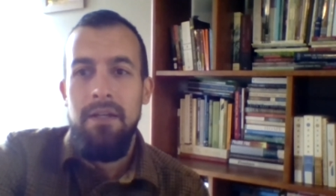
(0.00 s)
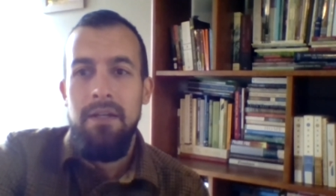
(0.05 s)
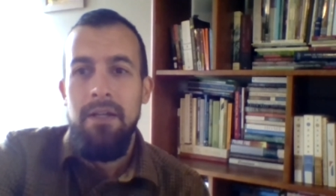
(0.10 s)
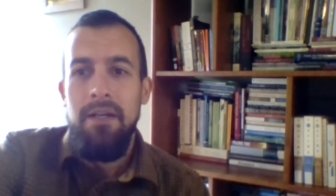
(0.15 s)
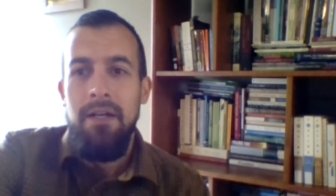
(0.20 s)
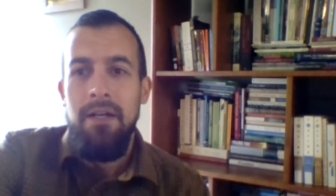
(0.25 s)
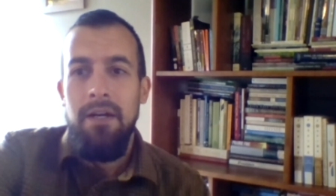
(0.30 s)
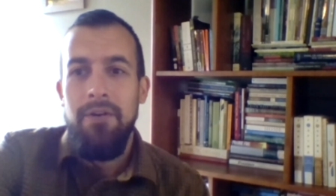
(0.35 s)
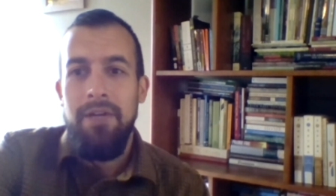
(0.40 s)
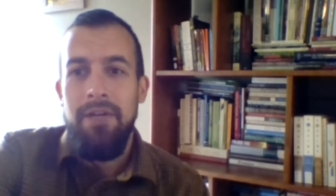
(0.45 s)

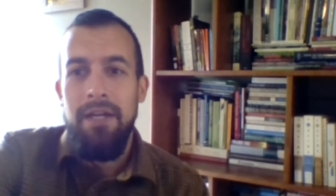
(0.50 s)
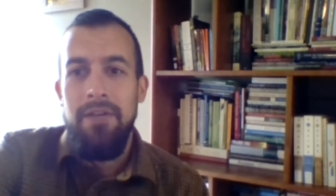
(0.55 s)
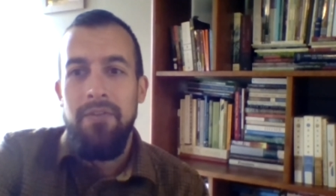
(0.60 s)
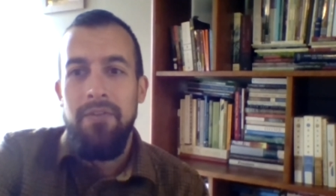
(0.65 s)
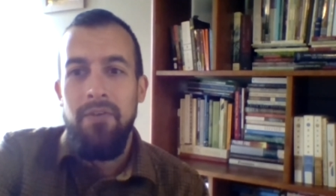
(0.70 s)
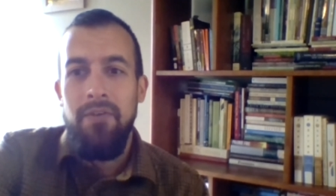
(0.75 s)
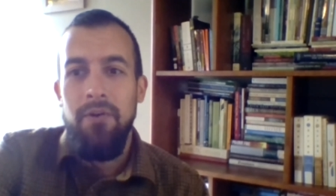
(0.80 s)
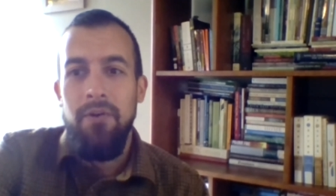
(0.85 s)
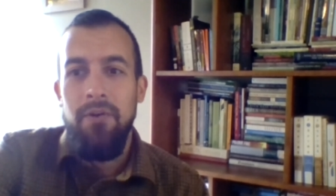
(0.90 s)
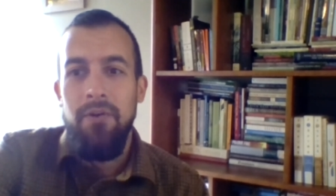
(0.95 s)
Okay,
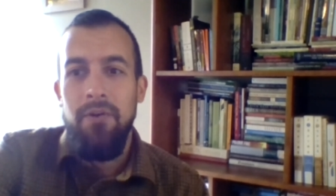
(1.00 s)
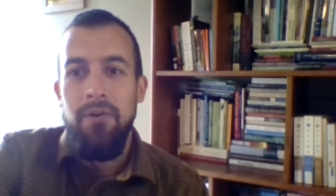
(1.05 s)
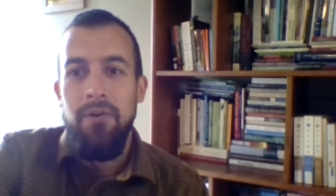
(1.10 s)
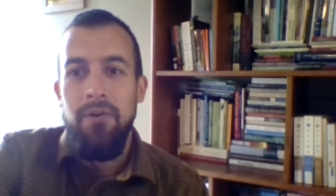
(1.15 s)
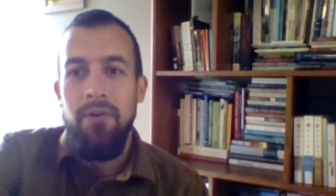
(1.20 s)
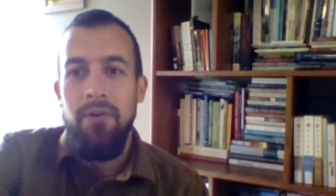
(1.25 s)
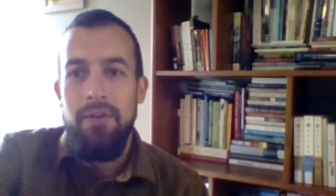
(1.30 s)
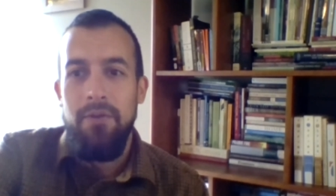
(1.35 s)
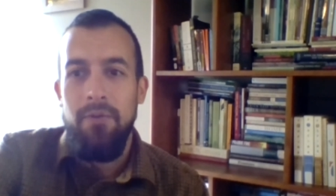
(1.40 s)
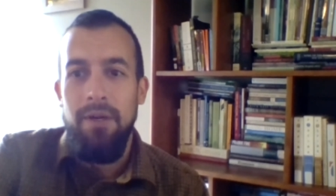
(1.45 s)
so
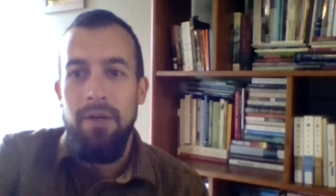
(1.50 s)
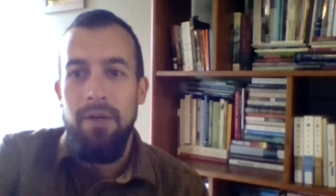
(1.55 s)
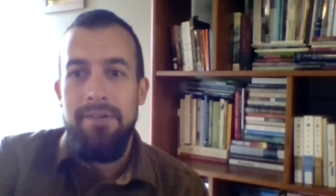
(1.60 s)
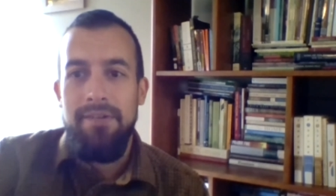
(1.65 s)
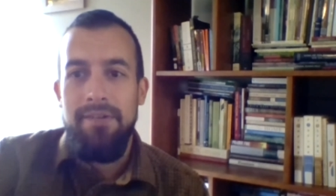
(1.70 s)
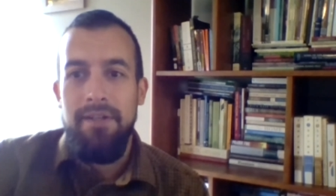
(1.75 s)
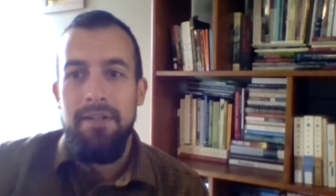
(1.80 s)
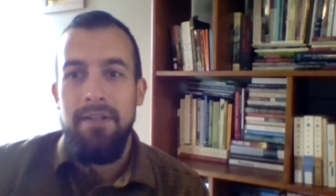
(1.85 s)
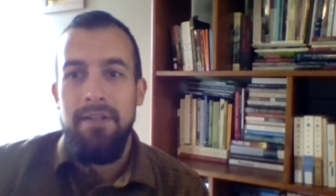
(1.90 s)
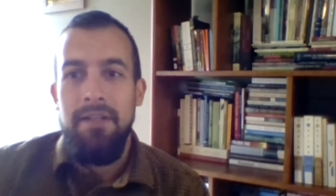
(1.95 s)
another
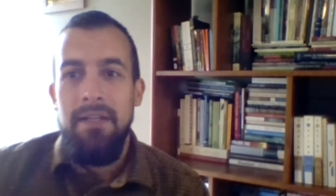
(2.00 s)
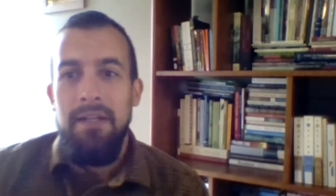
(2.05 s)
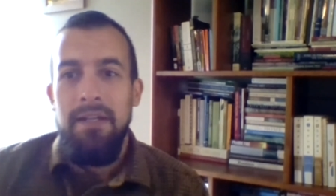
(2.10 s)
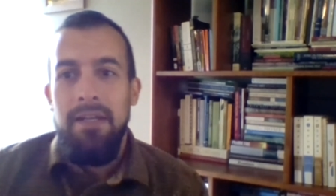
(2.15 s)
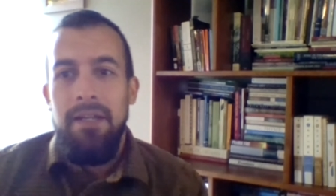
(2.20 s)
question.